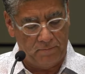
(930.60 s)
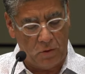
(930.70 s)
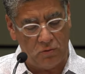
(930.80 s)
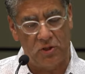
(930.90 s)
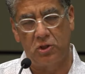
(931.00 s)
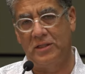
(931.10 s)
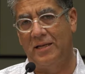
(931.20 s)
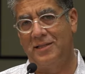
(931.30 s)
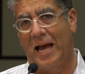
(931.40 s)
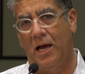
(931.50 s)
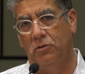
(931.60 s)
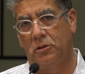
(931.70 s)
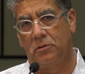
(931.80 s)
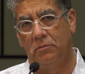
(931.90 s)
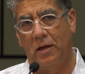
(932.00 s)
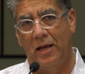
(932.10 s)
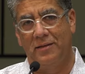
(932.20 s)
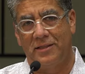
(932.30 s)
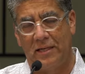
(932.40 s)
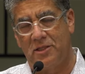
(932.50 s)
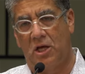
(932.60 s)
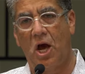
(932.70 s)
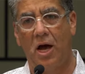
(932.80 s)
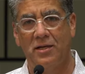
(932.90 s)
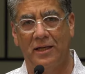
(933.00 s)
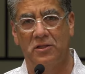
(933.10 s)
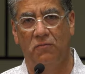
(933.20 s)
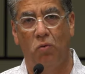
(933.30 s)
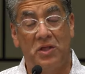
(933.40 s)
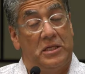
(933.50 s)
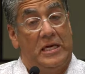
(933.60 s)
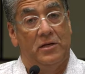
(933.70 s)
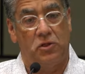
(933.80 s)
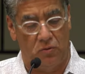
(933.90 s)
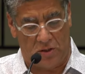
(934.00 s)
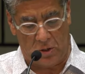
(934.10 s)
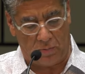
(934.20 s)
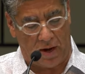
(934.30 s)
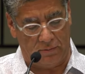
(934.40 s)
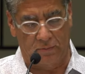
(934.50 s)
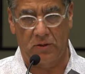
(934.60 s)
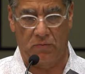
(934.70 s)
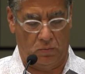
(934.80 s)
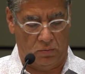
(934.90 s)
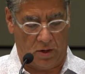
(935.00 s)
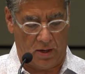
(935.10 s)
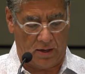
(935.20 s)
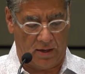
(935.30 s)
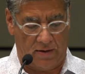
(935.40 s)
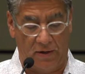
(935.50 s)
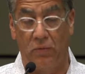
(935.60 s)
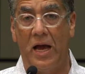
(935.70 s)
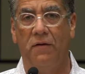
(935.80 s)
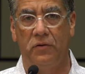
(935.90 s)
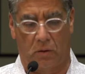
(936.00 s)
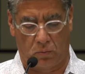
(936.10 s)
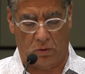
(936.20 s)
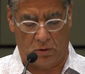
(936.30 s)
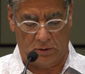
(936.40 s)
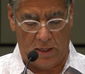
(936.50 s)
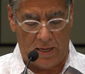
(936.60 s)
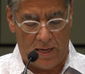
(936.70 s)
Moses sets out and sets the context of what the issues and the problems of the, uh, uh, that we have in our world.